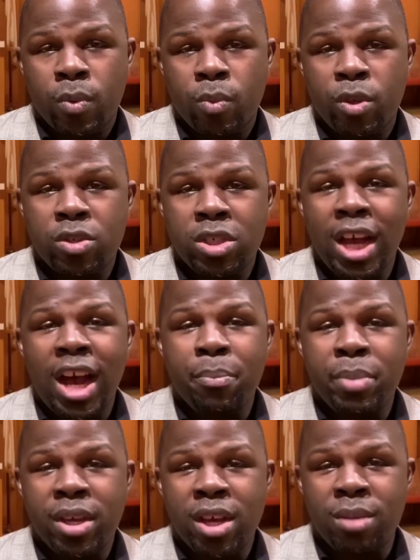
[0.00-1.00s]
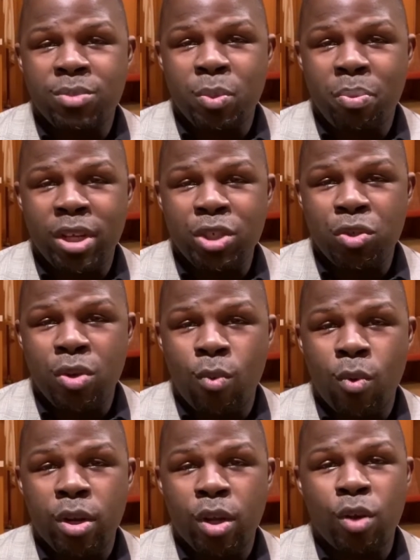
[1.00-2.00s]
When your job becomes a place you don't
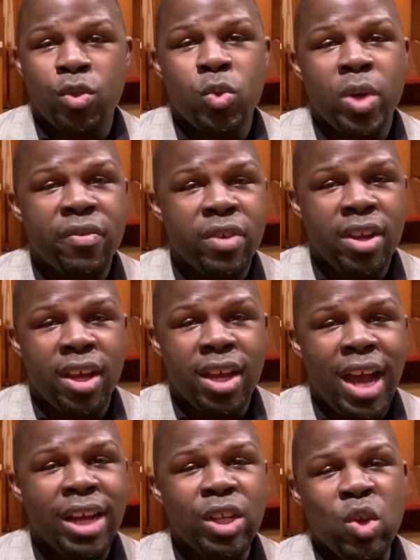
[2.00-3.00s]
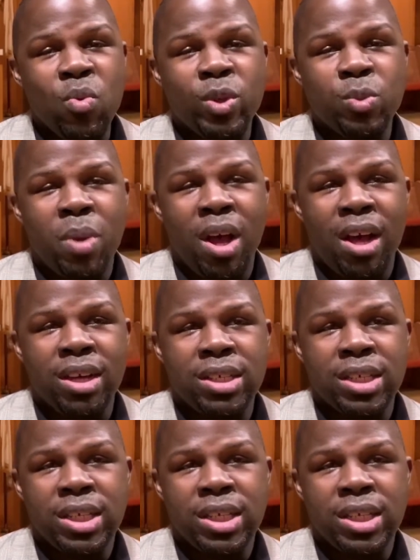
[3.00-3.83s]
want to go to every day, how do you respond?